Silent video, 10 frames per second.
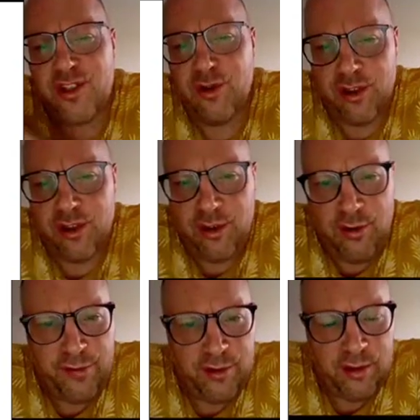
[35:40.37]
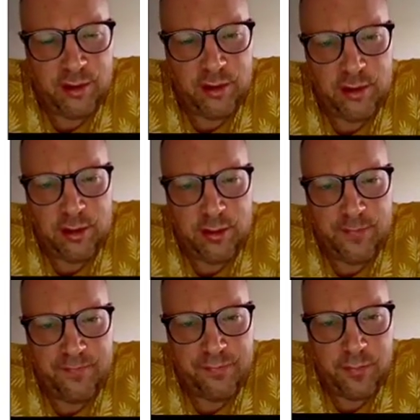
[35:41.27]
majority of
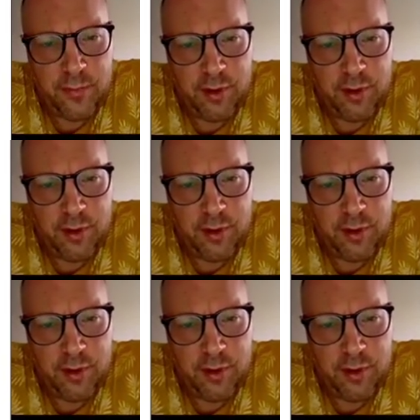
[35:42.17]
the